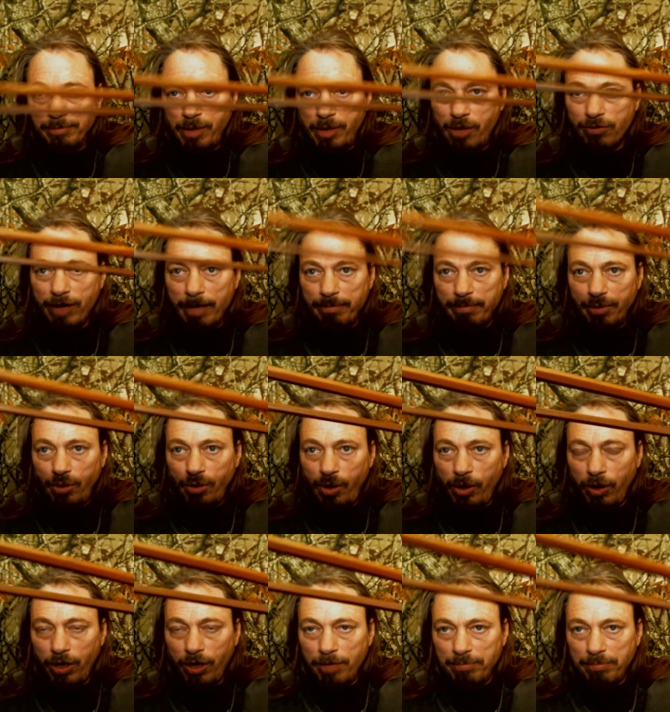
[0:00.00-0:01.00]
I'll wrap it
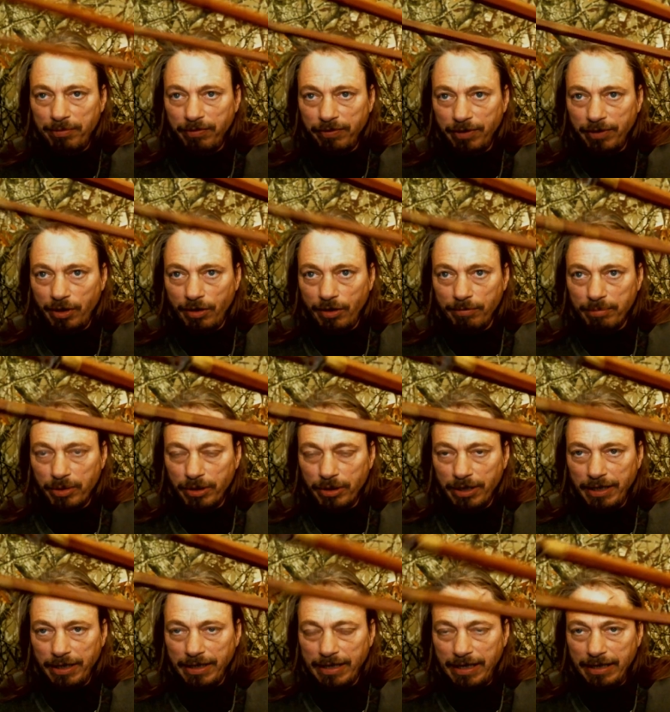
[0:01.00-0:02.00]
all up in film, put
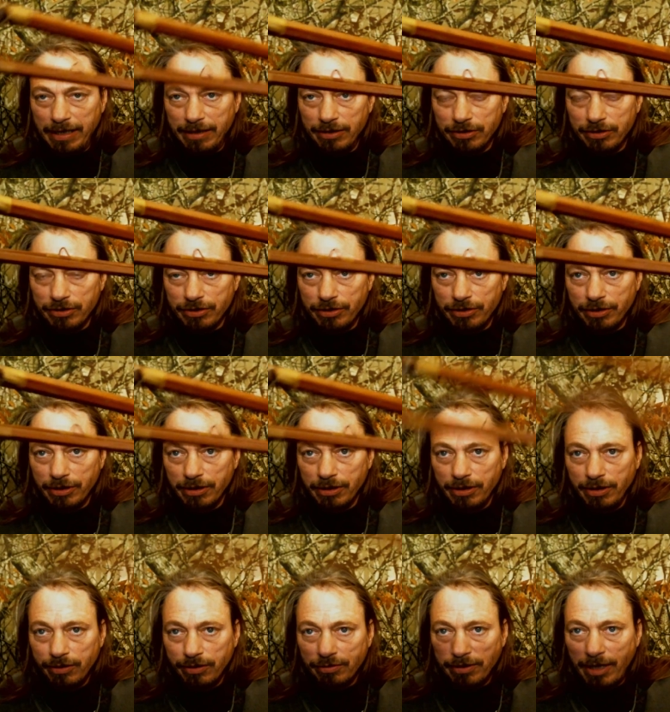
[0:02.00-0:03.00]
in a canister,
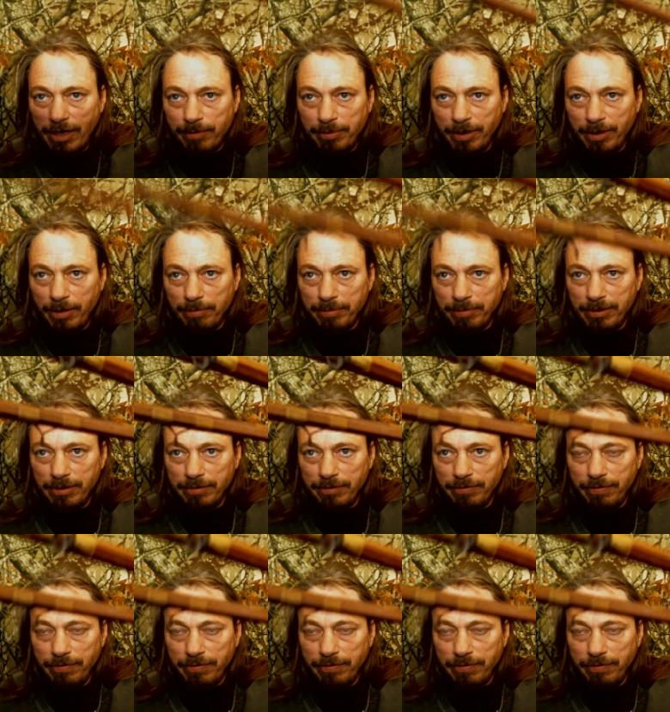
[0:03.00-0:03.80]
wrap it up in